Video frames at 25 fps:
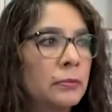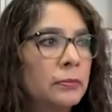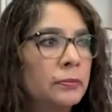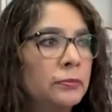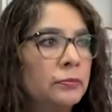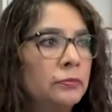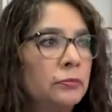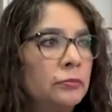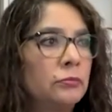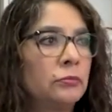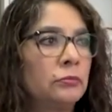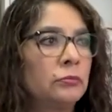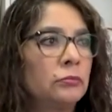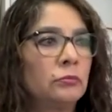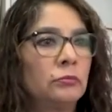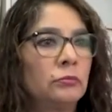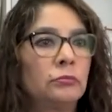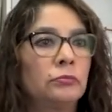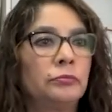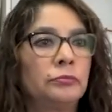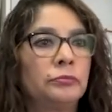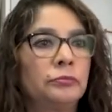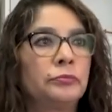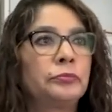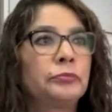
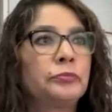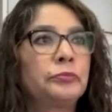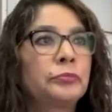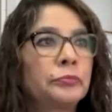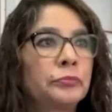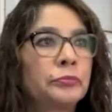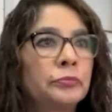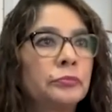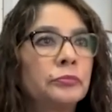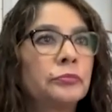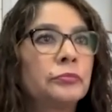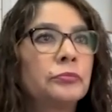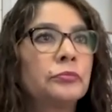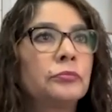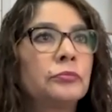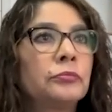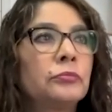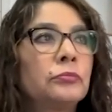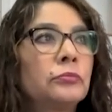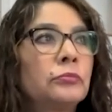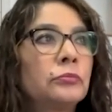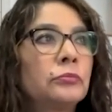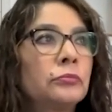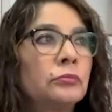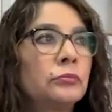
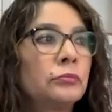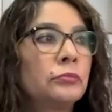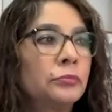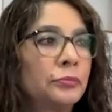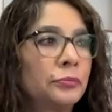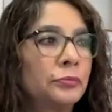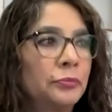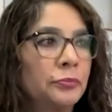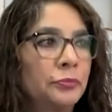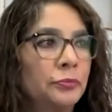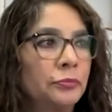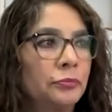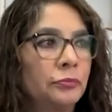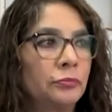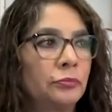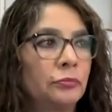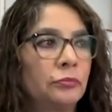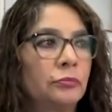(no one is talking)